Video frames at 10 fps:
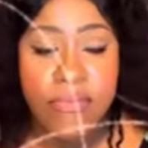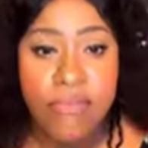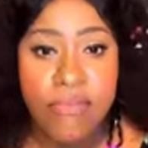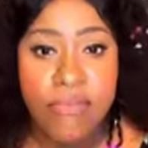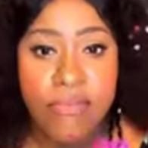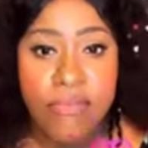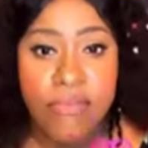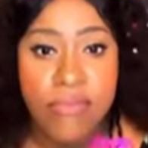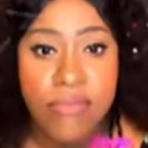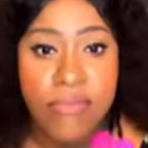
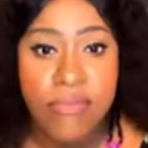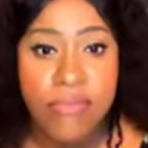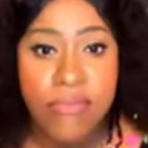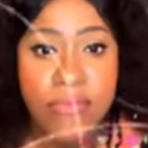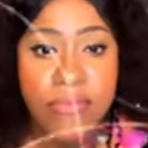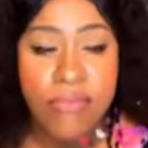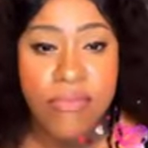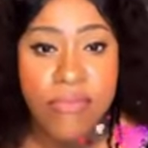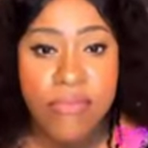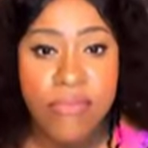
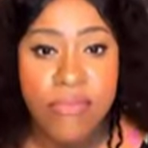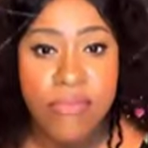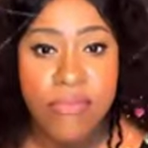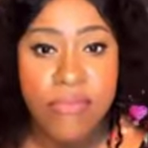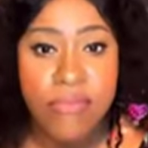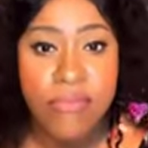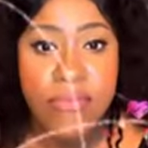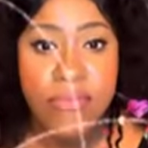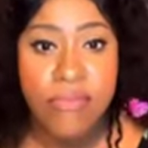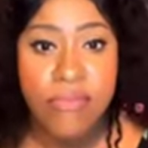
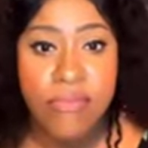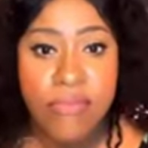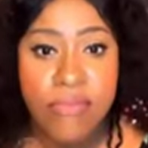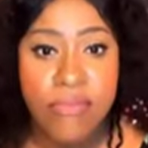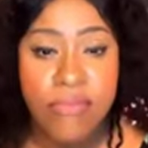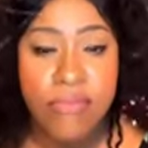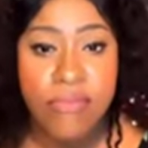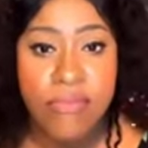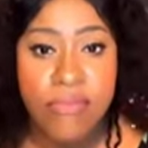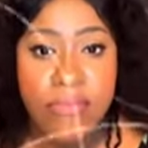
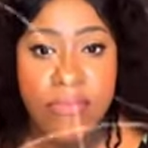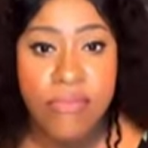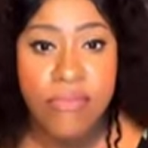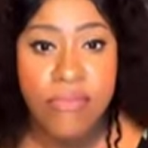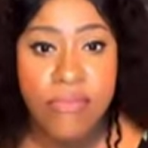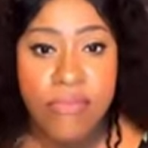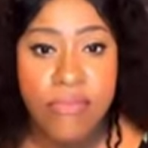No words are spoken by the person on screen.